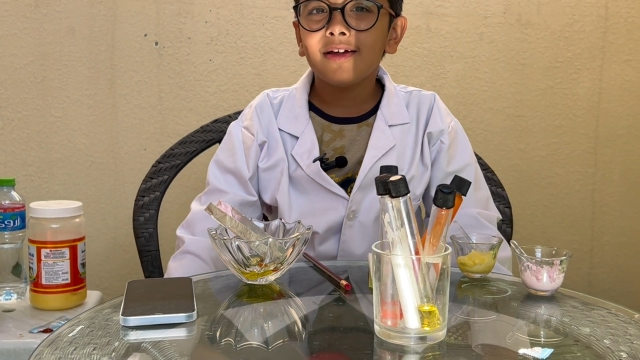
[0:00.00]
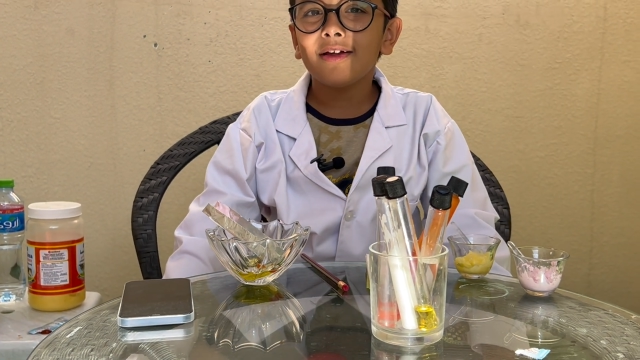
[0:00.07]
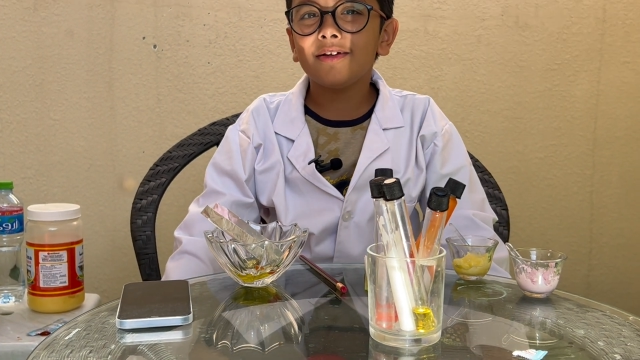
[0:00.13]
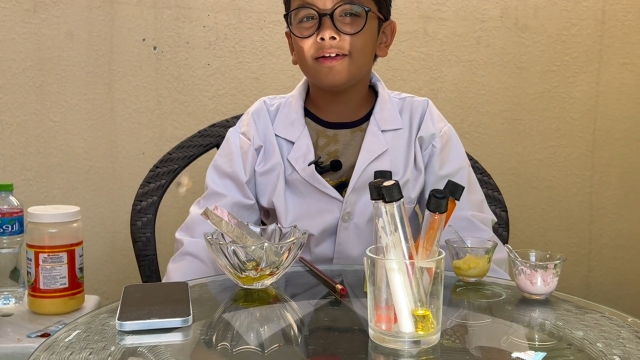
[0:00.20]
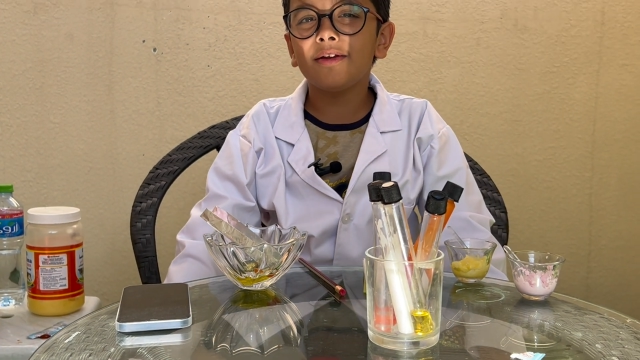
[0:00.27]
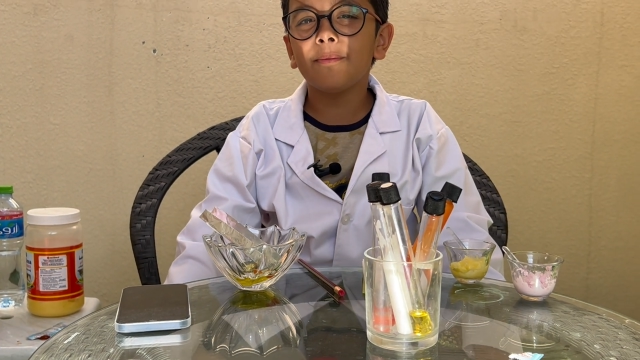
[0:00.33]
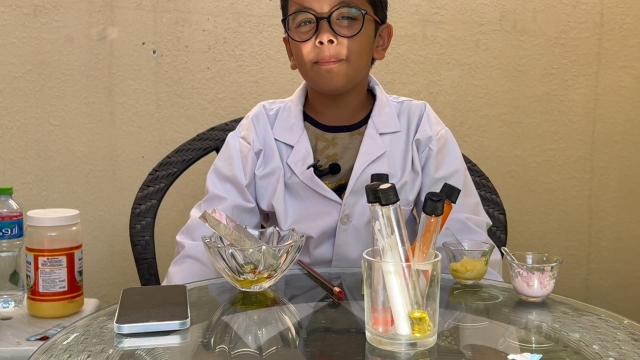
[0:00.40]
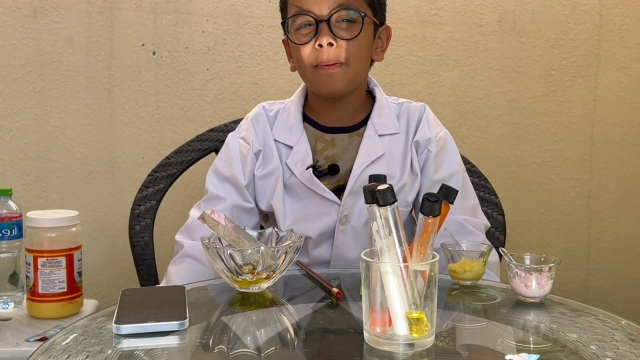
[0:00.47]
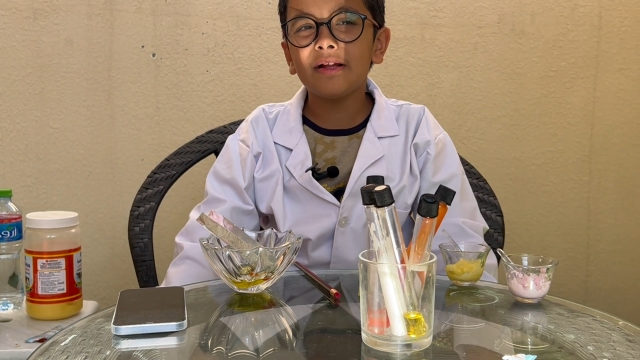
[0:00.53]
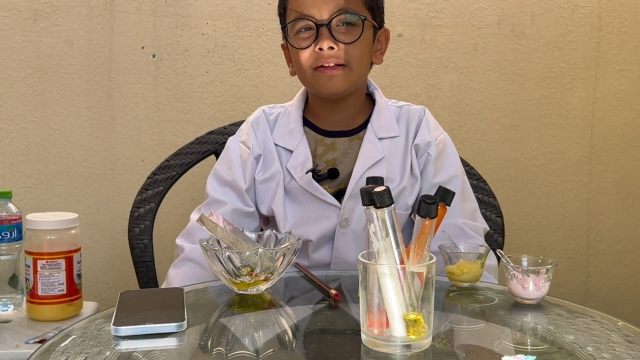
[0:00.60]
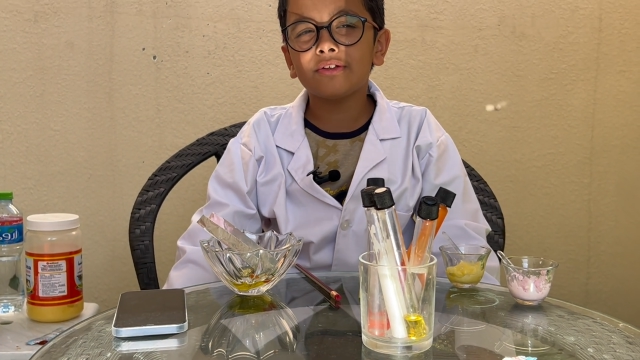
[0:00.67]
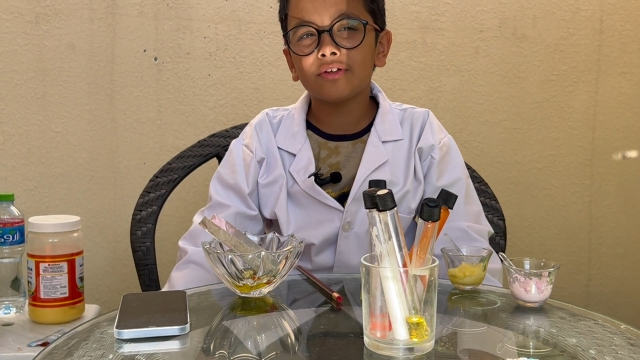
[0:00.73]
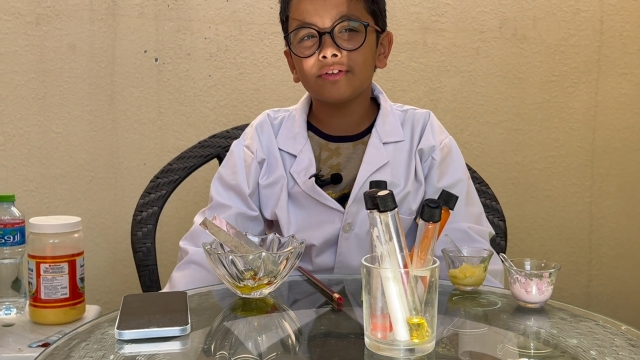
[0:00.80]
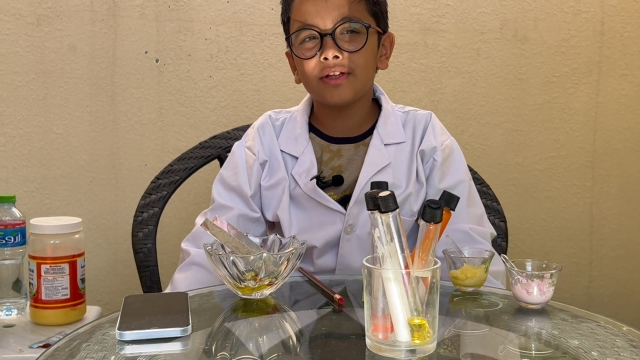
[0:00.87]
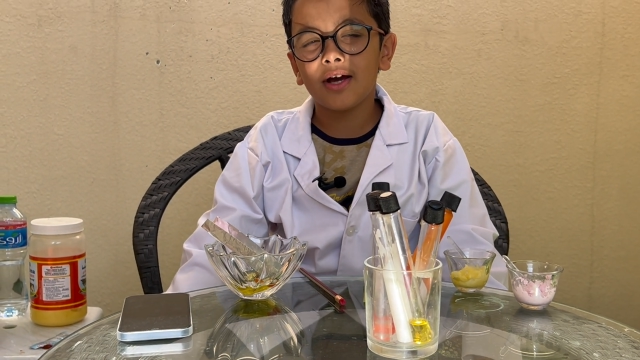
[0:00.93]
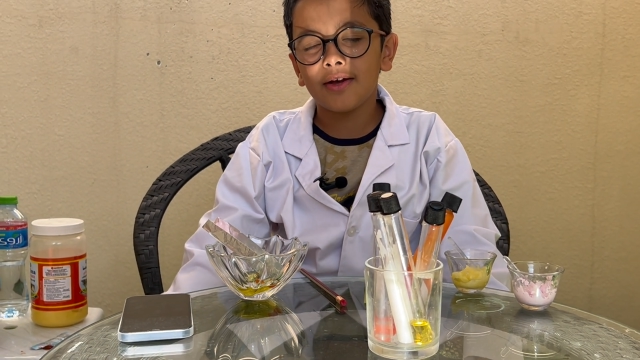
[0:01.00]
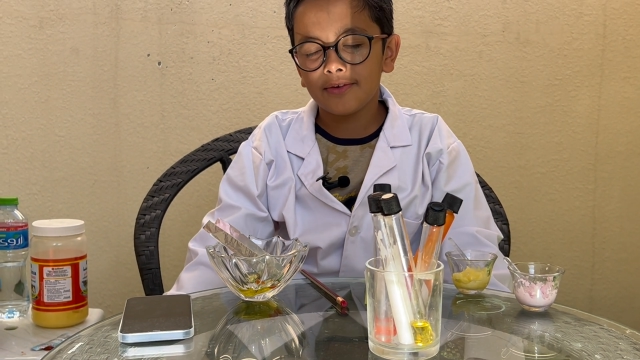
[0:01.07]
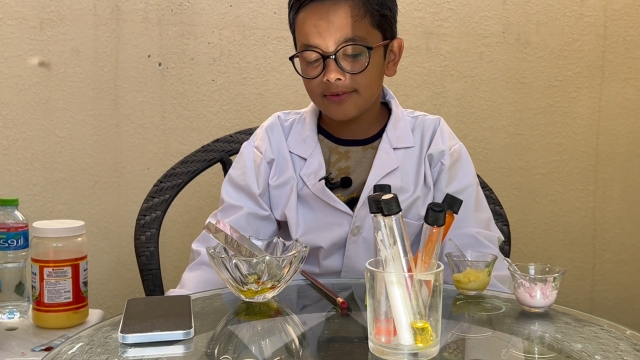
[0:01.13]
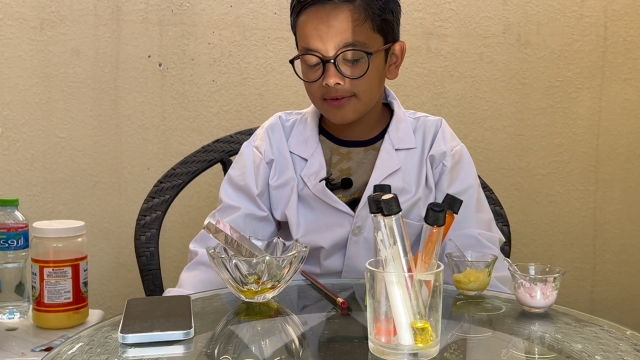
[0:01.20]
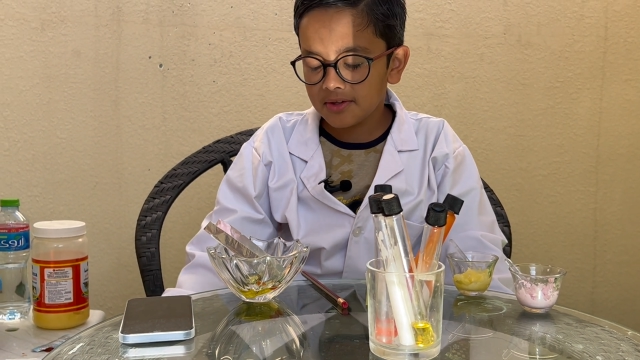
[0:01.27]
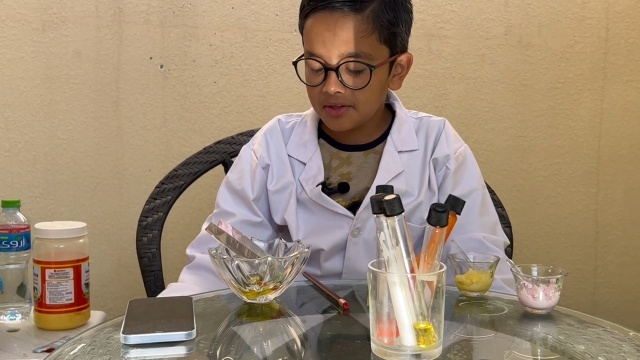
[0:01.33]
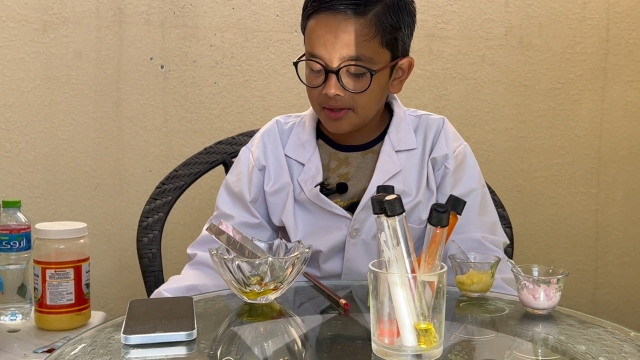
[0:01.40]
it depends on the
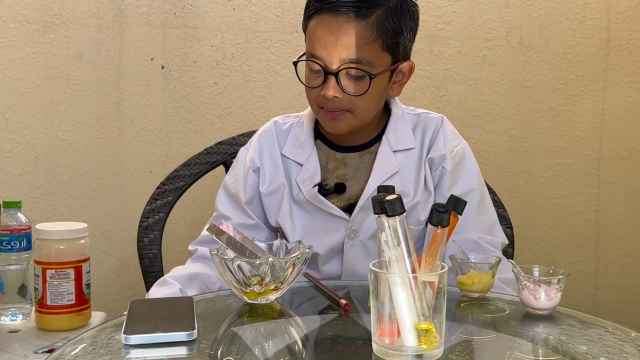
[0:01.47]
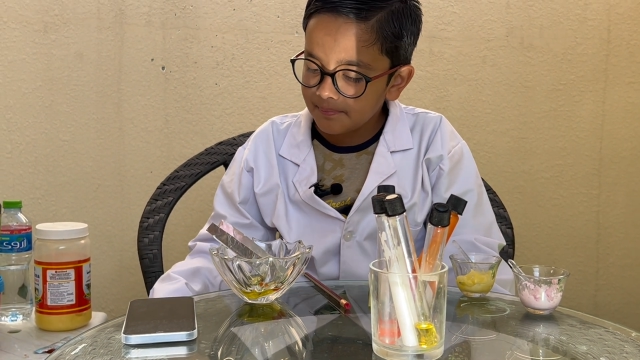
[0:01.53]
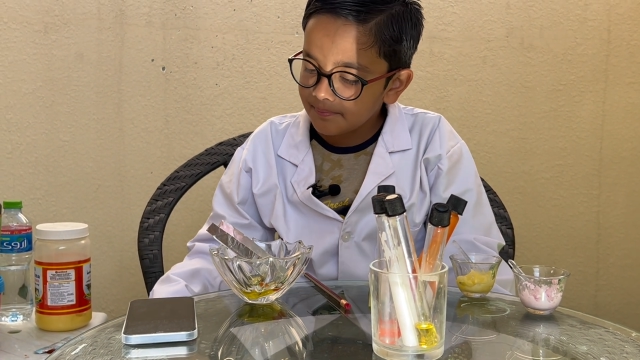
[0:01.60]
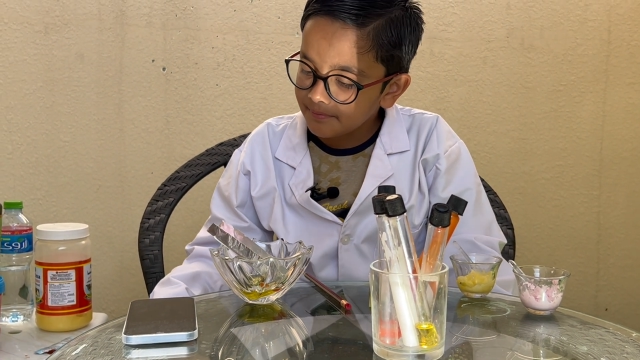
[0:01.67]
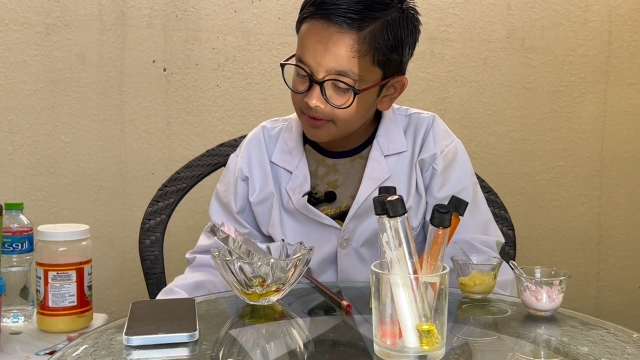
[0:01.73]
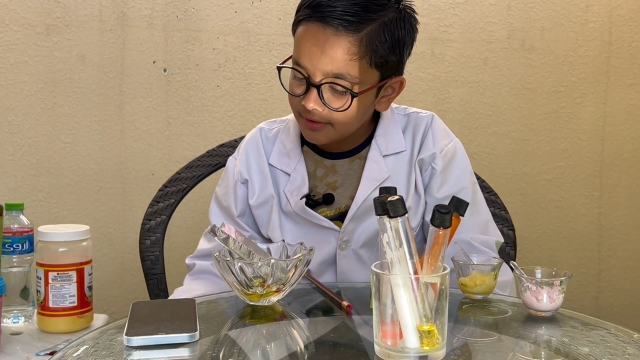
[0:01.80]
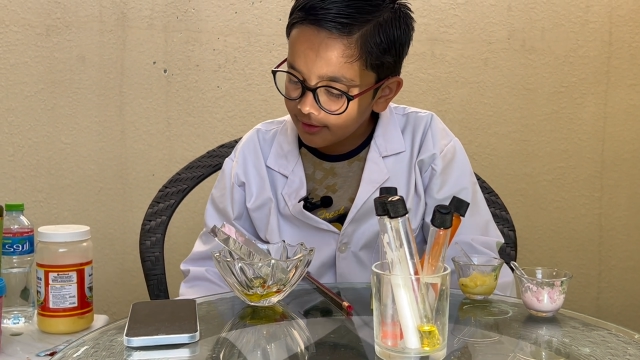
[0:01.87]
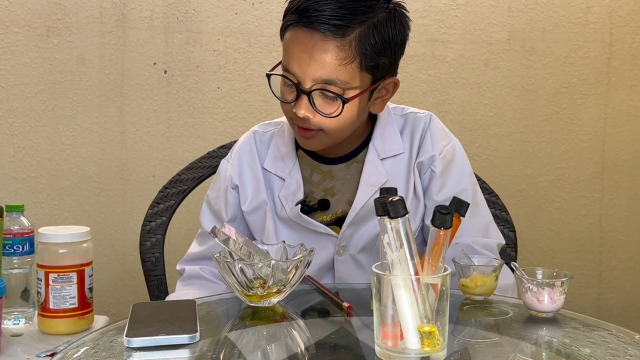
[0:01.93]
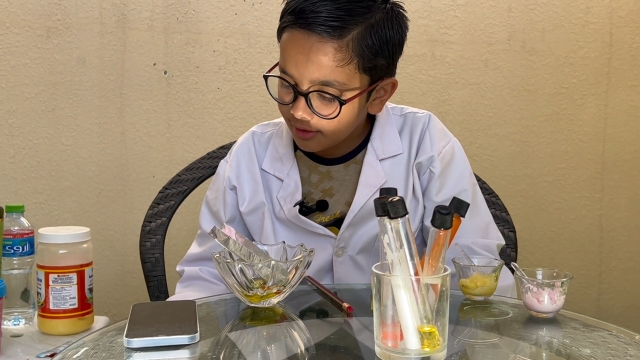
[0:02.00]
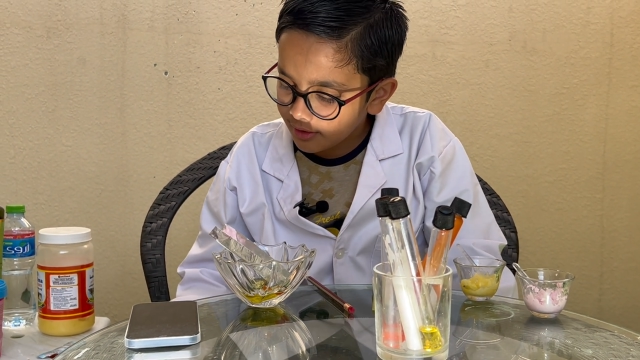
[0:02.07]
ice cream's